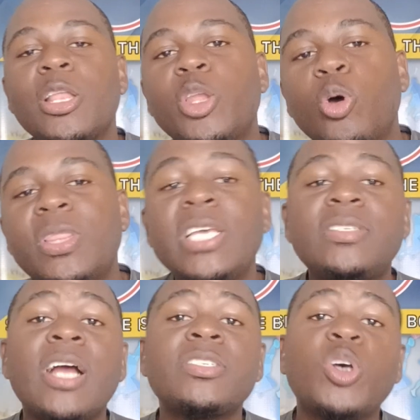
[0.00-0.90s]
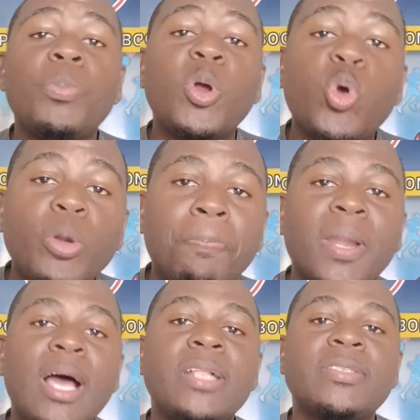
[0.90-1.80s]
Now, these are some good
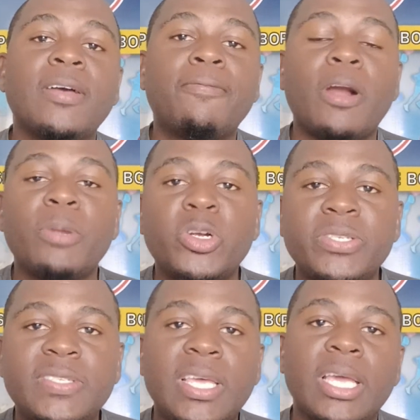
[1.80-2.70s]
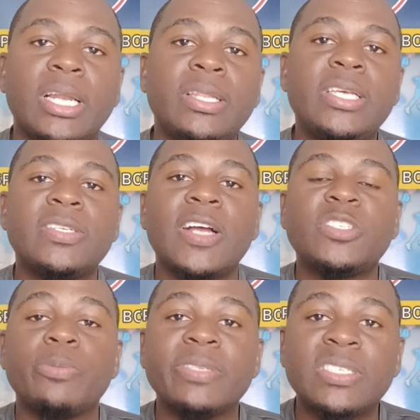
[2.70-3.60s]
plans from Chris Gayle. These are
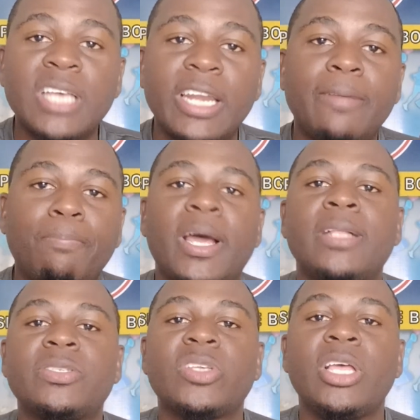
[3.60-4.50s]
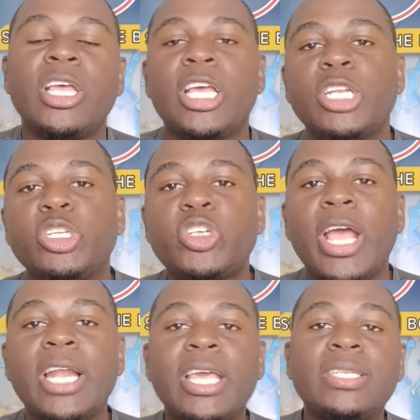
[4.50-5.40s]
some solid plans to
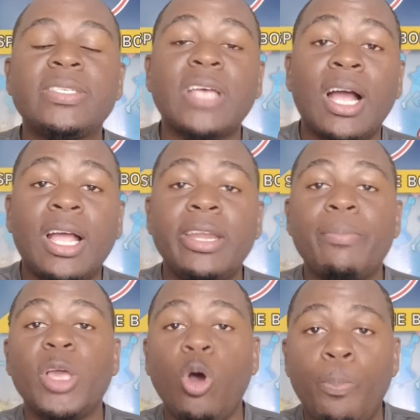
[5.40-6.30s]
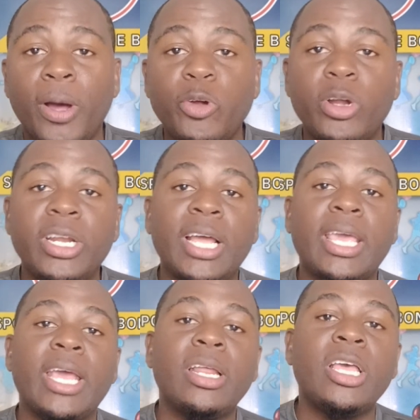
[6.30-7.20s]
try and get his academy up and running
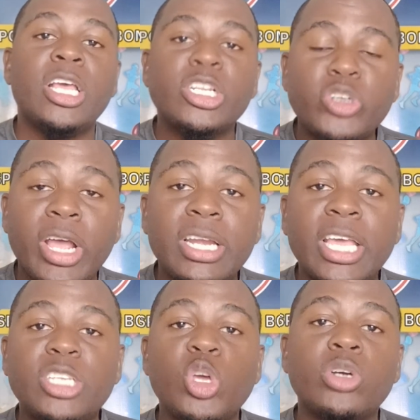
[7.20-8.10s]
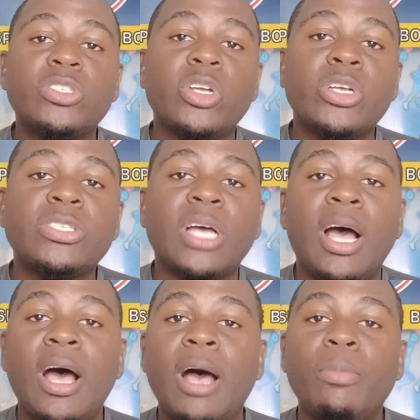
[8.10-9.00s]
again. Try and get youngsters
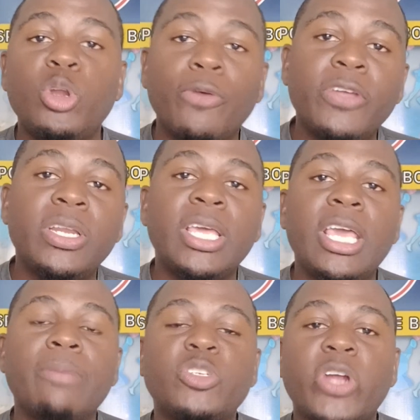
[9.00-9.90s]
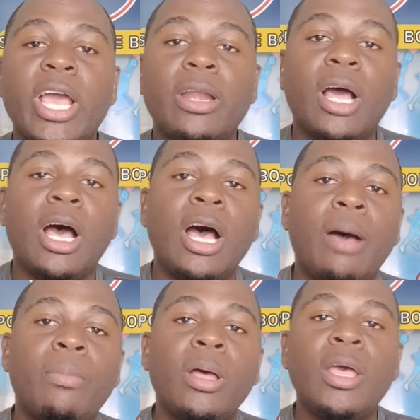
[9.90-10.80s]
loving the game. Try
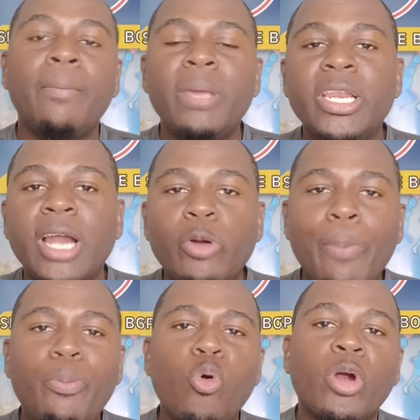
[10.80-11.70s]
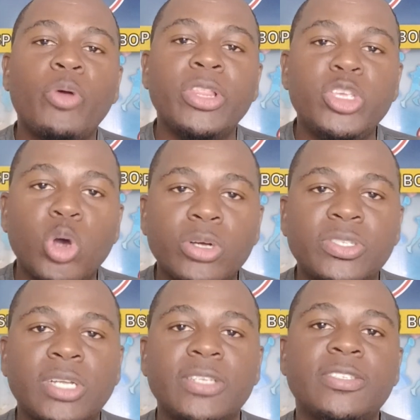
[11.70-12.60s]
and building a rapport with the
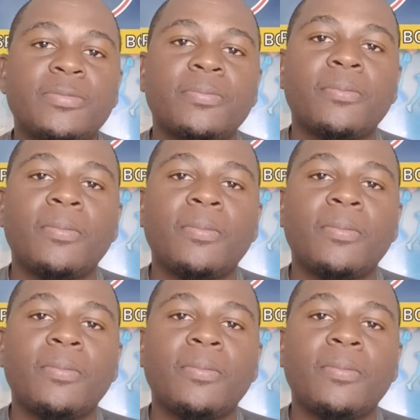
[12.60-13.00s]
youngsters.